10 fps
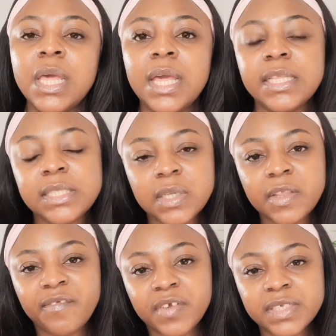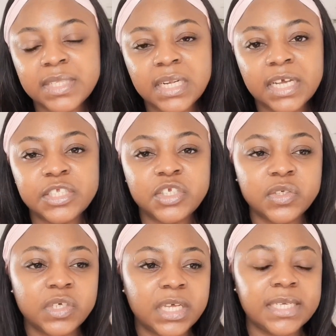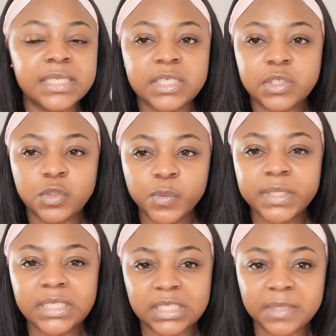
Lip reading: And so the first thing I do is do a deep